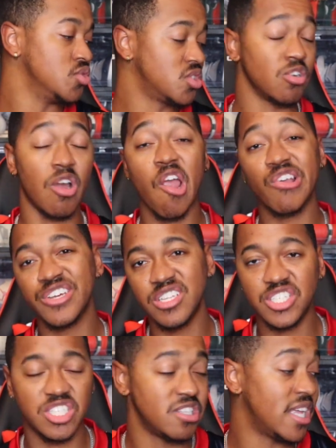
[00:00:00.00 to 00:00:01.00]
So earlier
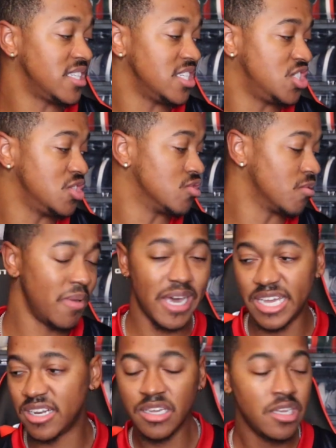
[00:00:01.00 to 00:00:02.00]
this year that these shoes were
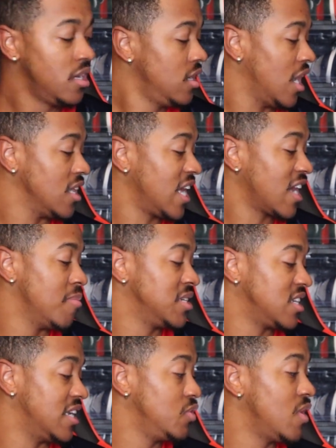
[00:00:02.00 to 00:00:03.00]
made. Like I
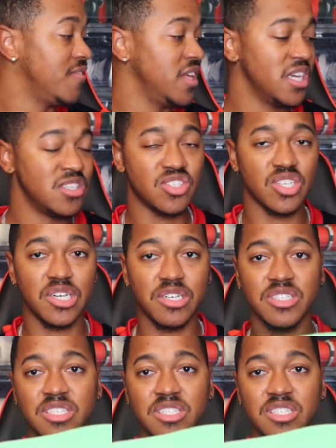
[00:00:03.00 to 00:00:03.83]
mentioned, I do have the insole.